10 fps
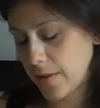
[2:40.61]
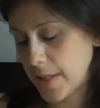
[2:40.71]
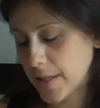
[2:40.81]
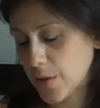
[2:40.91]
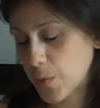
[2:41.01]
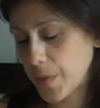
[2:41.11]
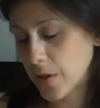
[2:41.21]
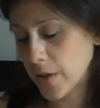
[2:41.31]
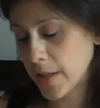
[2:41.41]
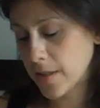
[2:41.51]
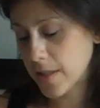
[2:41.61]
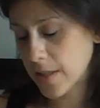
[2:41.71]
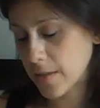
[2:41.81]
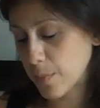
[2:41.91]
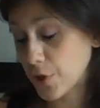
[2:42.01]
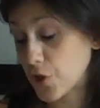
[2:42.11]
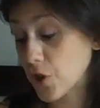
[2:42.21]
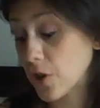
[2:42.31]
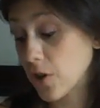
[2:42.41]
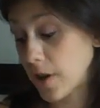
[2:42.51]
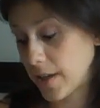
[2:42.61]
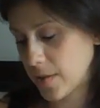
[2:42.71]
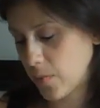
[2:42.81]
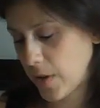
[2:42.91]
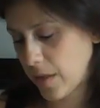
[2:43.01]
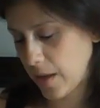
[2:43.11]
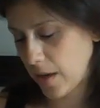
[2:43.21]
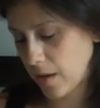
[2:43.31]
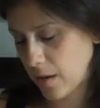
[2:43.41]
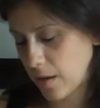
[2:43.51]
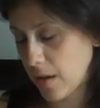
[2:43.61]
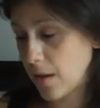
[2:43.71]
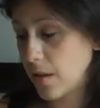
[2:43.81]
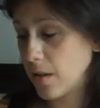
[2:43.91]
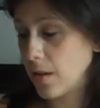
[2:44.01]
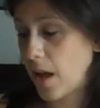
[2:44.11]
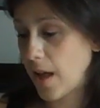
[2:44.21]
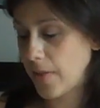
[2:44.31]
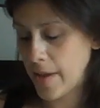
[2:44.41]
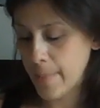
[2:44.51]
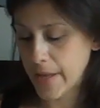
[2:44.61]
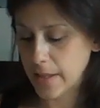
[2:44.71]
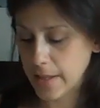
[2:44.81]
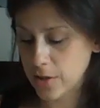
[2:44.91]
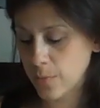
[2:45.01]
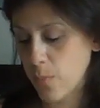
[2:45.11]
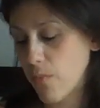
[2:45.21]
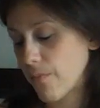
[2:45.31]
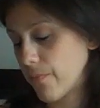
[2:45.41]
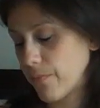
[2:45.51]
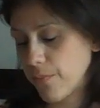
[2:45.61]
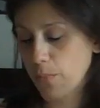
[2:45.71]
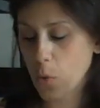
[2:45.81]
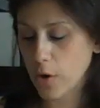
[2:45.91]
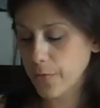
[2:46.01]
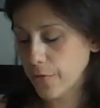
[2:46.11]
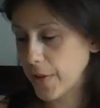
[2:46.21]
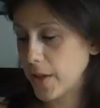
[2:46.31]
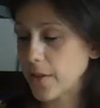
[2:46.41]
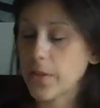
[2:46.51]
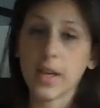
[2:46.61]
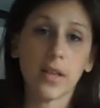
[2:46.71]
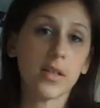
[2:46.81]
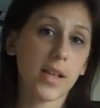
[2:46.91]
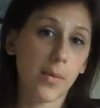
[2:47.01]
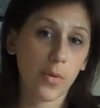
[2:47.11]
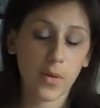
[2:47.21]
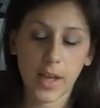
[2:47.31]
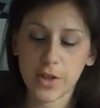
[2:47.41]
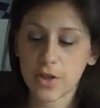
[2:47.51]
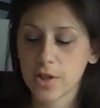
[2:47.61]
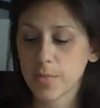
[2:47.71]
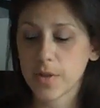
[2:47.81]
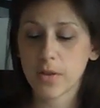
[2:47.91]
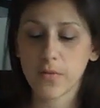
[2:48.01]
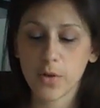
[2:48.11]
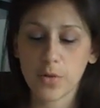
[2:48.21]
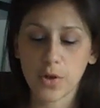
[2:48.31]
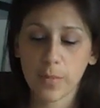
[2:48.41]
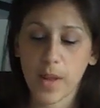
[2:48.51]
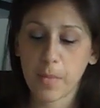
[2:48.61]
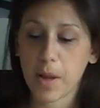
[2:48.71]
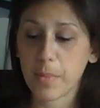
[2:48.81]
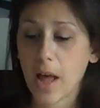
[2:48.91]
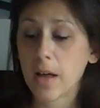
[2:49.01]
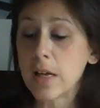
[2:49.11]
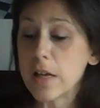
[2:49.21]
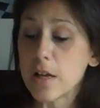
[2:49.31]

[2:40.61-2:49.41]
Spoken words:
These experiences mature us, we think. They may lead to more fulfilling things, stable relationships in the future, blah, blah, blah.